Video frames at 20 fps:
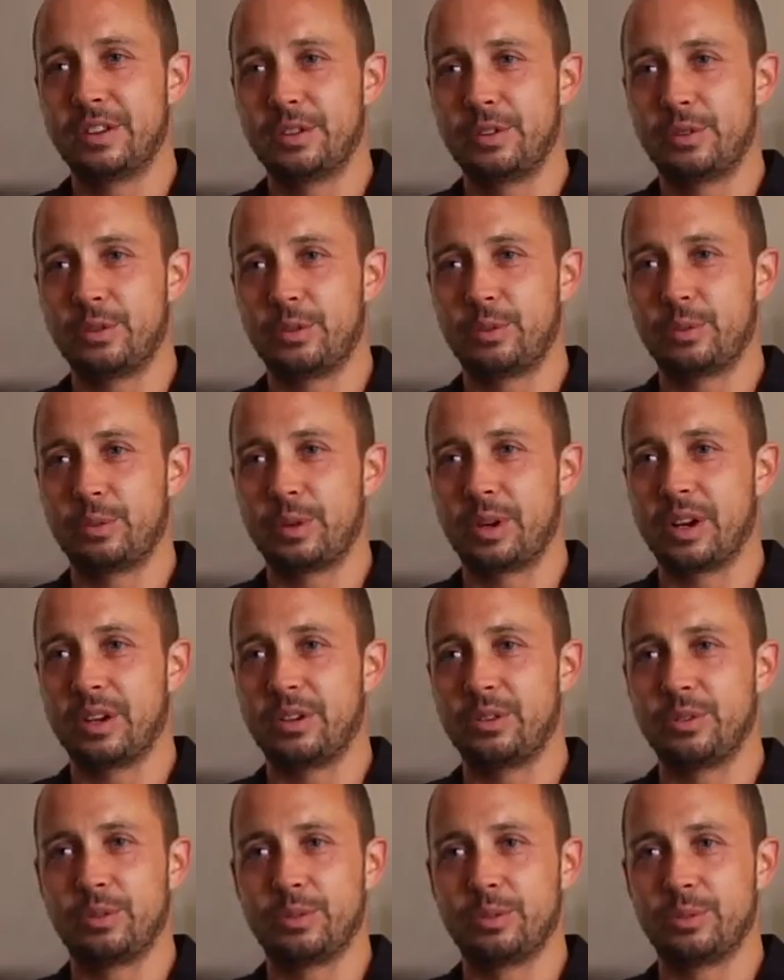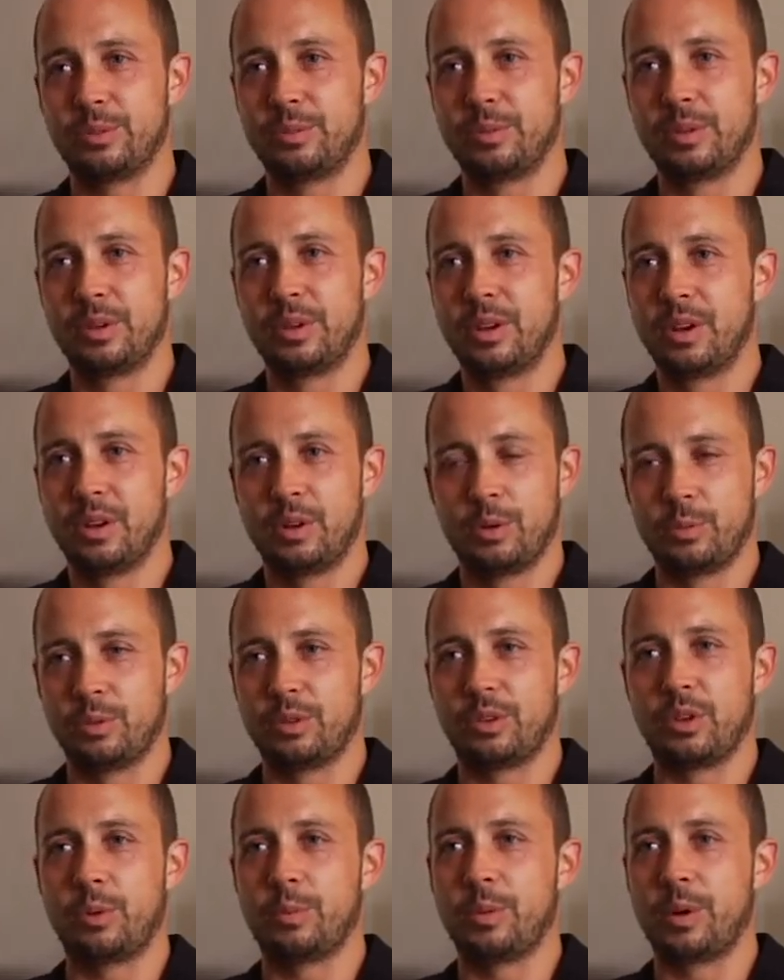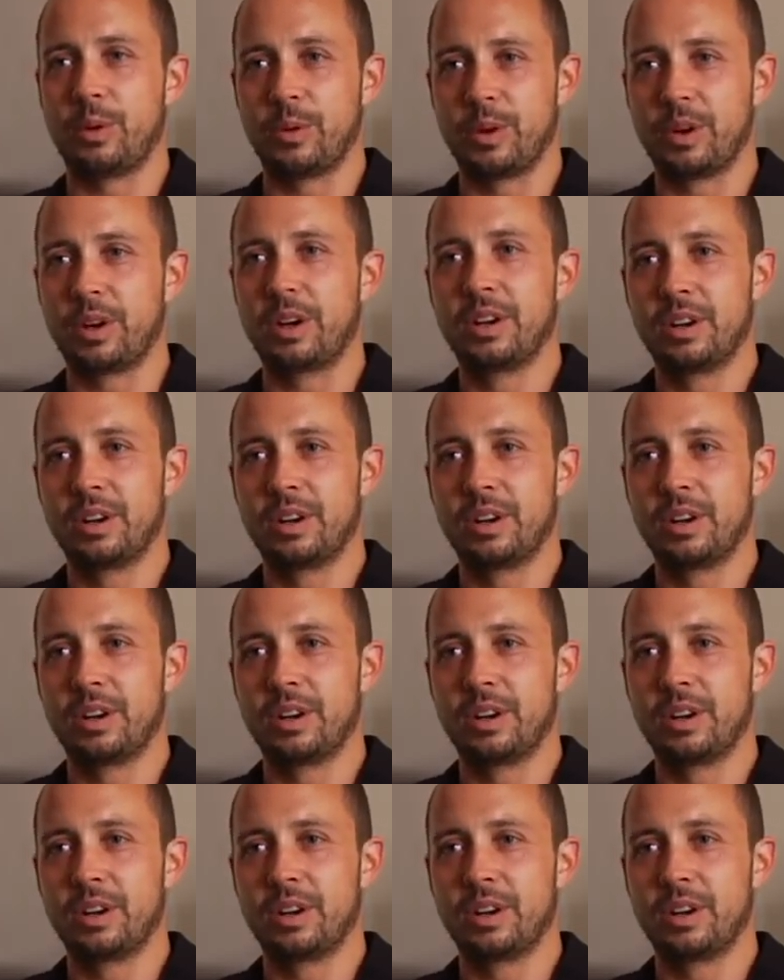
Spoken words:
This is where I do almost all my work.